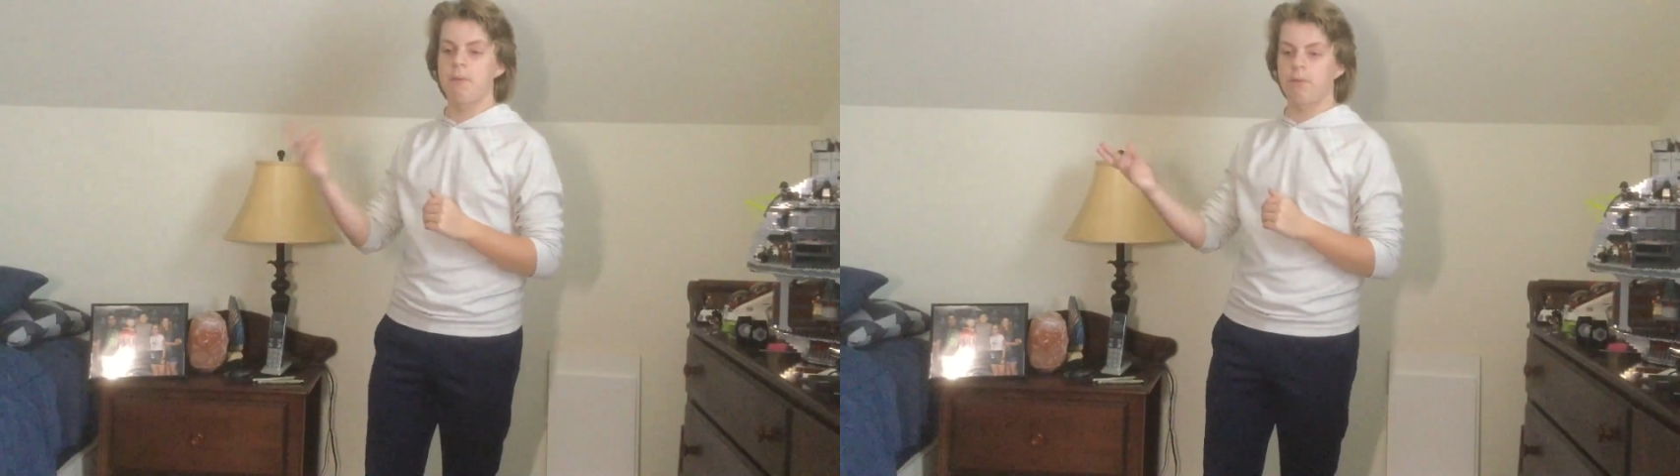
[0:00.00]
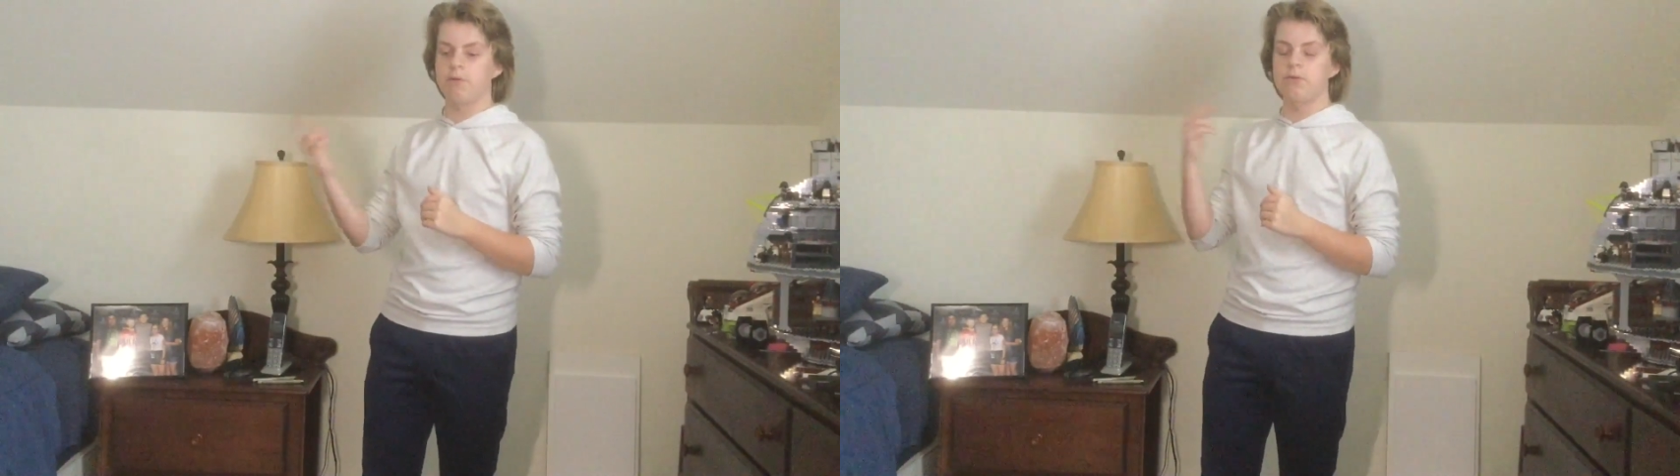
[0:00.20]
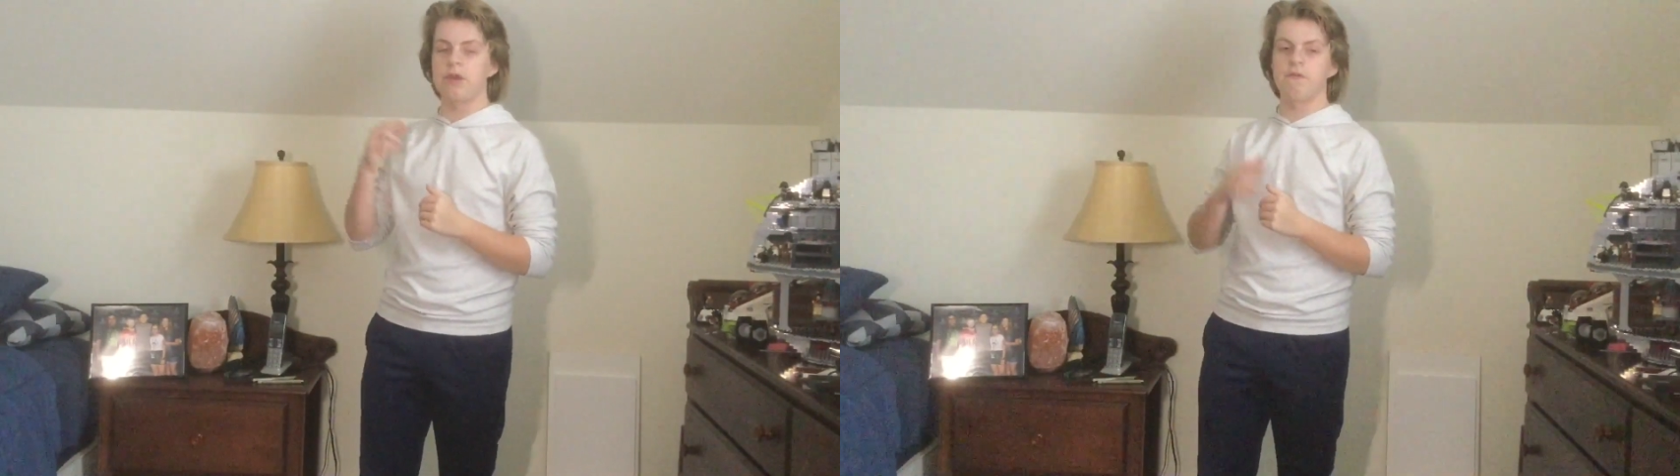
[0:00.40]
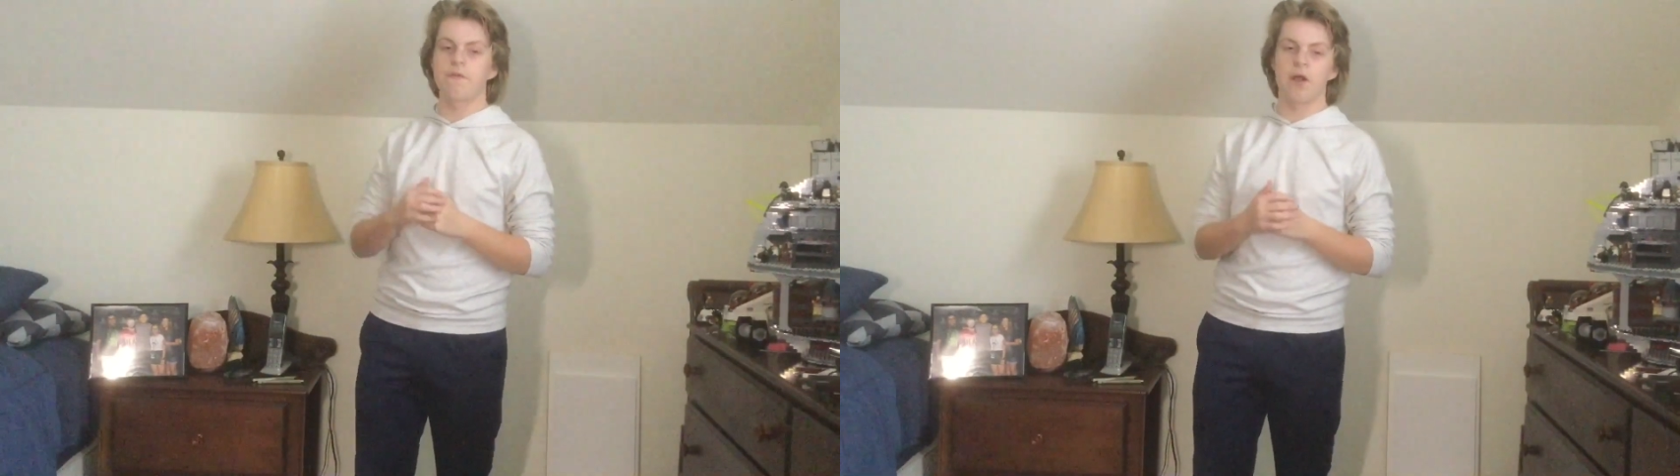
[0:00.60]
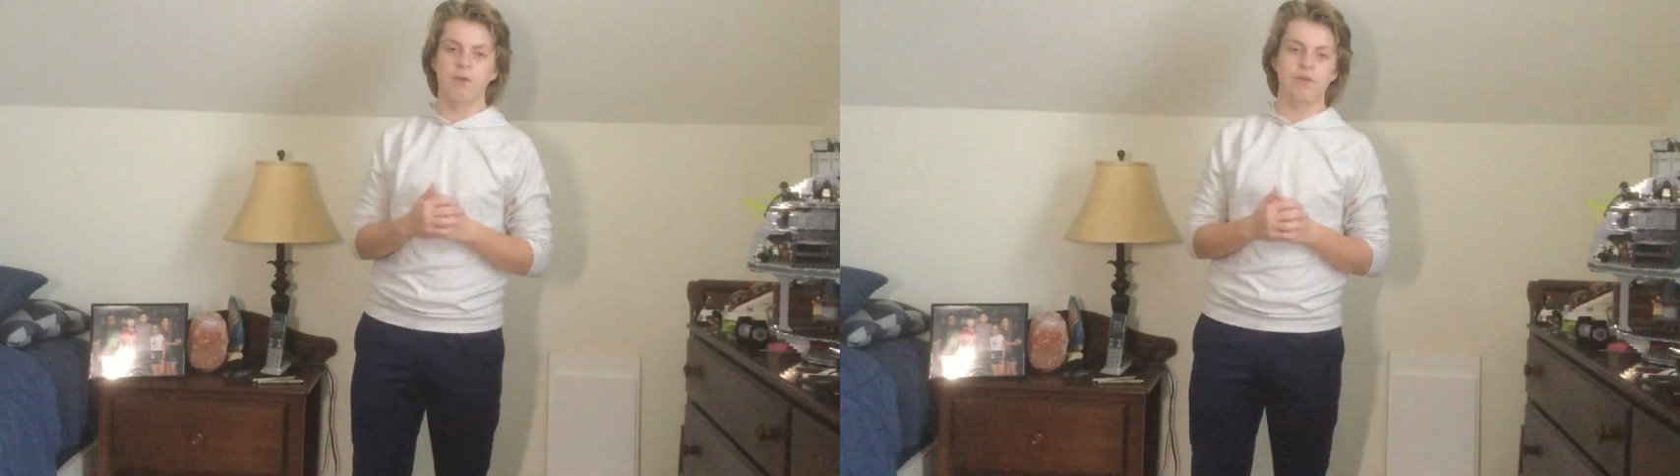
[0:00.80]
maybe what you
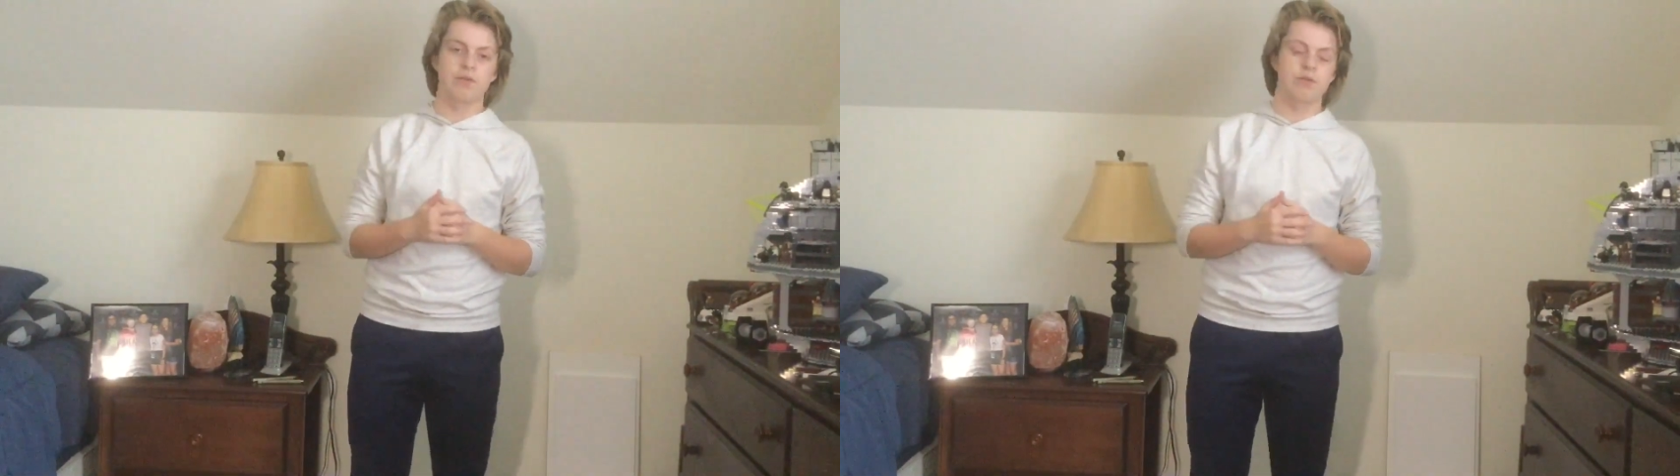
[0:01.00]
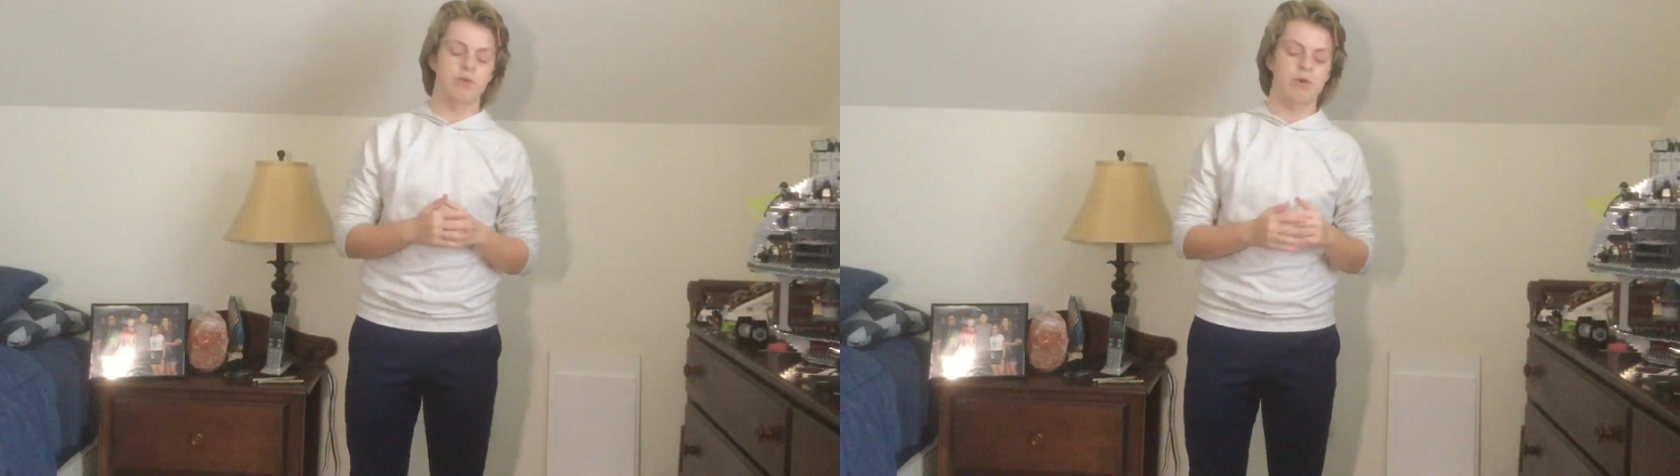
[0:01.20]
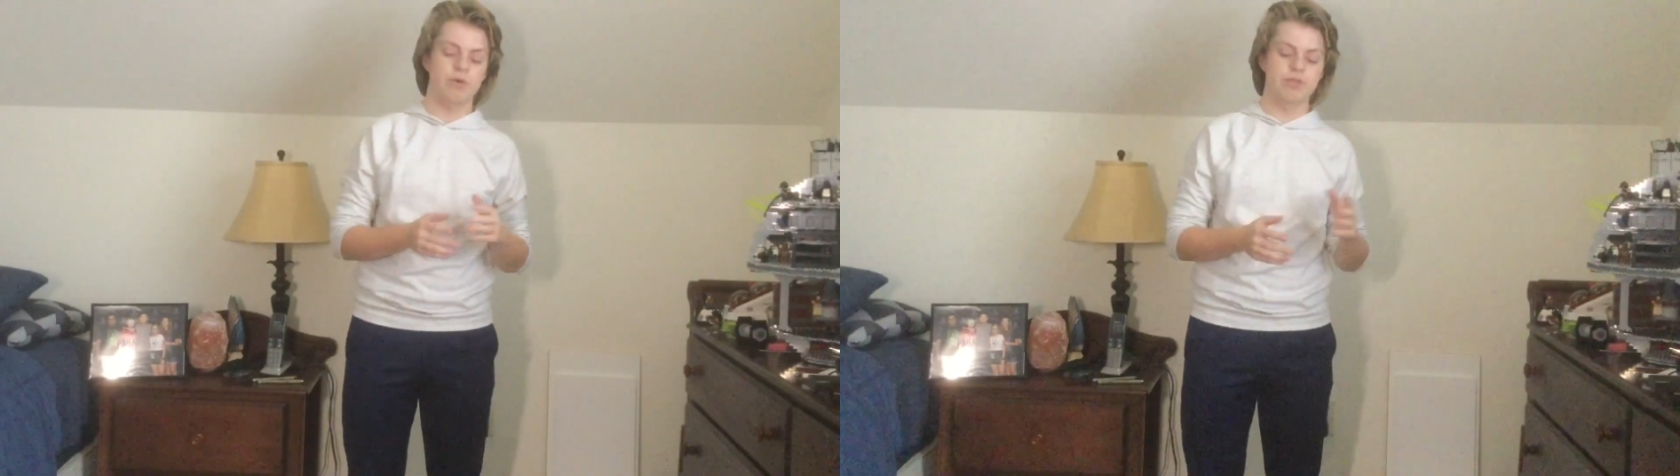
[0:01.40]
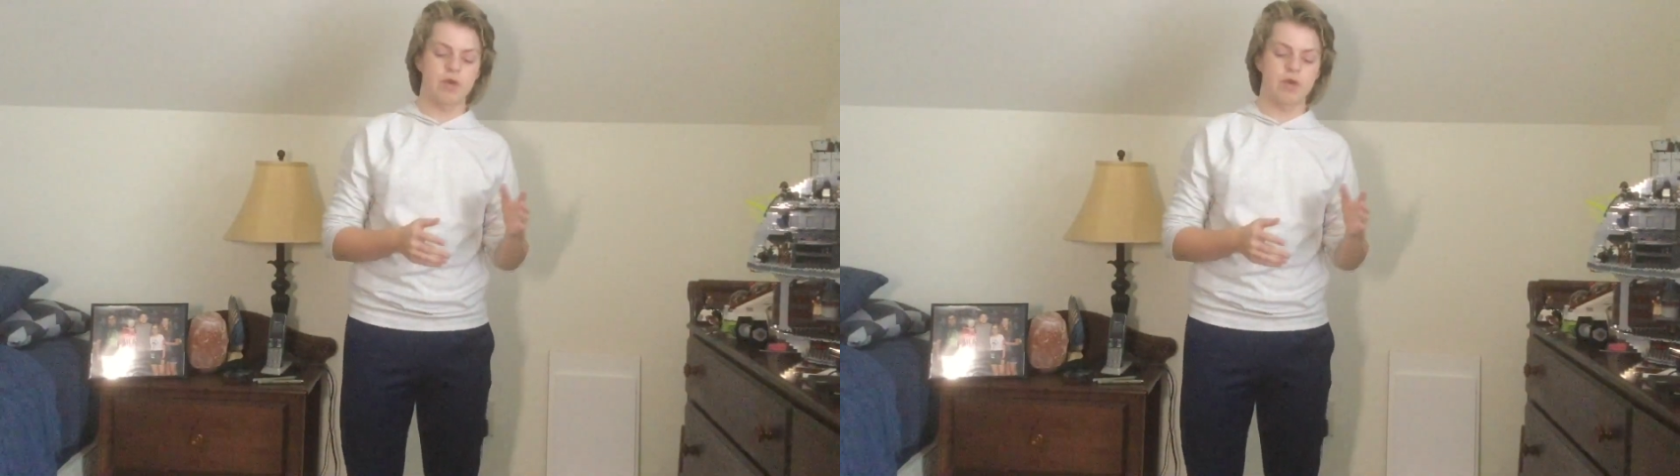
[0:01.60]
didn't follow in the tutorial.